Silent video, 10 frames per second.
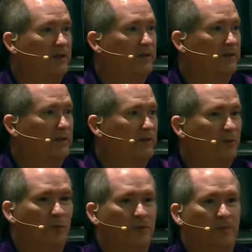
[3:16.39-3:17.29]
And of
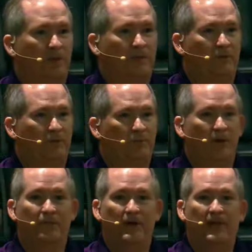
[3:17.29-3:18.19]
course, many of you,
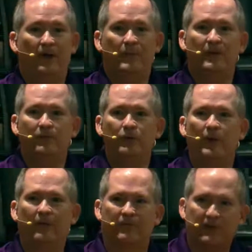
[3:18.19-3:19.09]
matter of fact, how many of you,
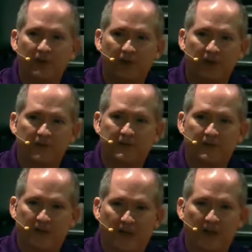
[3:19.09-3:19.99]
I was curious
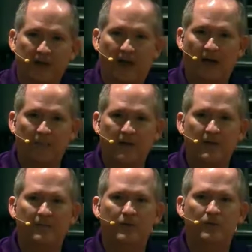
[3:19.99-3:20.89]
tonight, how
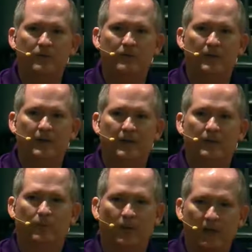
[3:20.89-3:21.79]
many of you
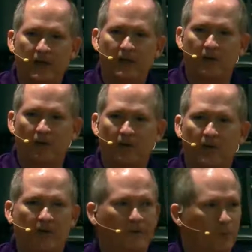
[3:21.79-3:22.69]
were here
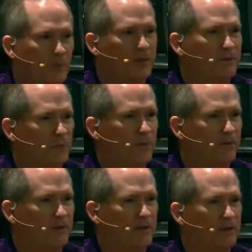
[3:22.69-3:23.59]
in
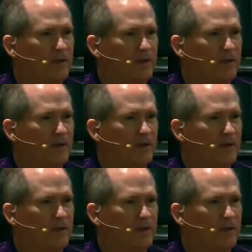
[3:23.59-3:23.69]
2014?